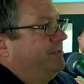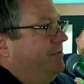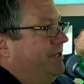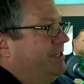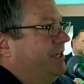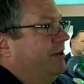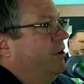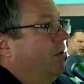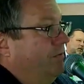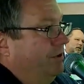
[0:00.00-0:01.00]
optimistic
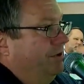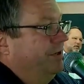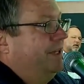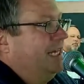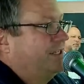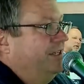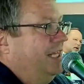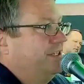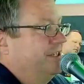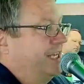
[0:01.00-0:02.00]
or hopeful that's
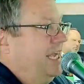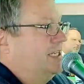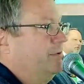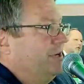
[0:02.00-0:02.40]
the case.